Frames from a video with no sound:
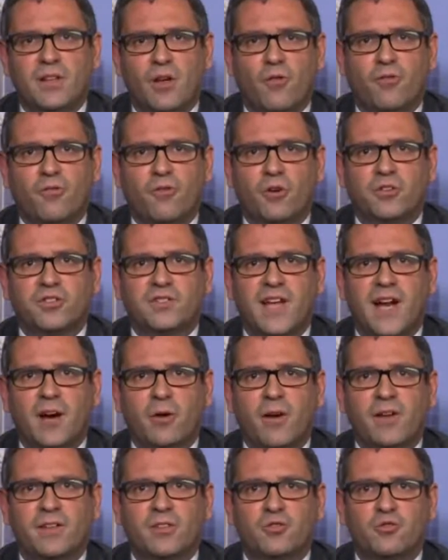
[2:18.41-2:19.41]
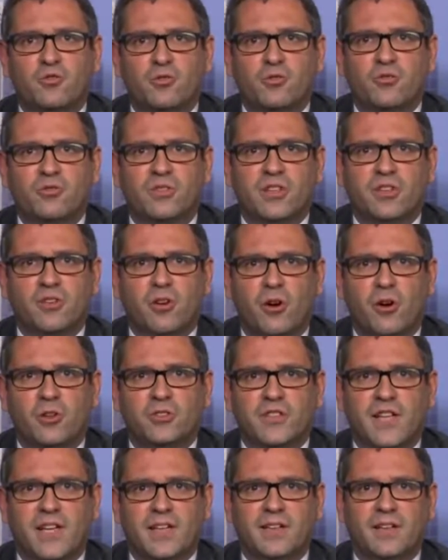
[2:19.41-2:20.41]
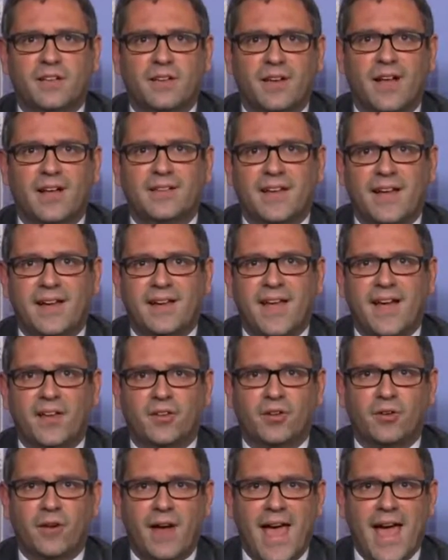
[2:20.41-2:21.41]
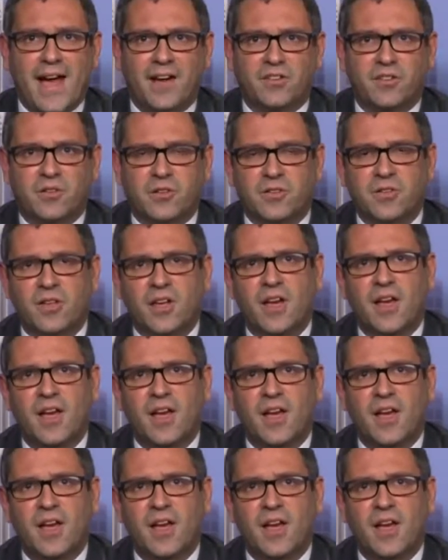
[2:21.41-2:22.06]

of course they are going to choose the Kurds and not any other actors.